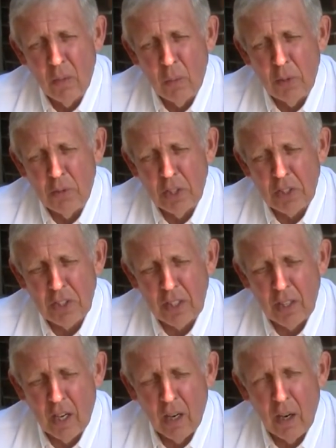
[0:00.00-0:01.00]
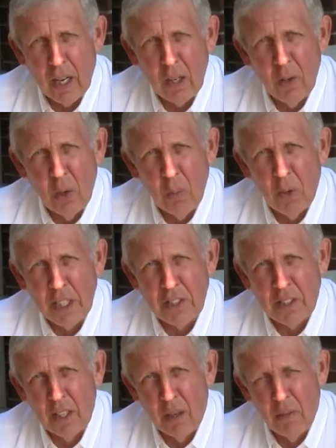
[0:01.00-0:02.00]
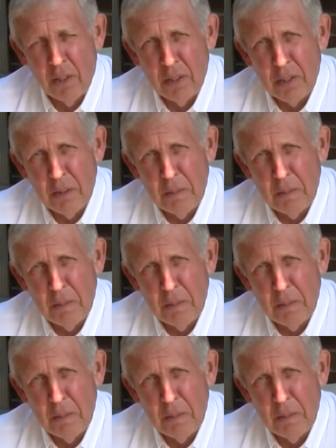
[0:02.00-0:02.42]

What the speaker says: We've just said, I go home and watch television.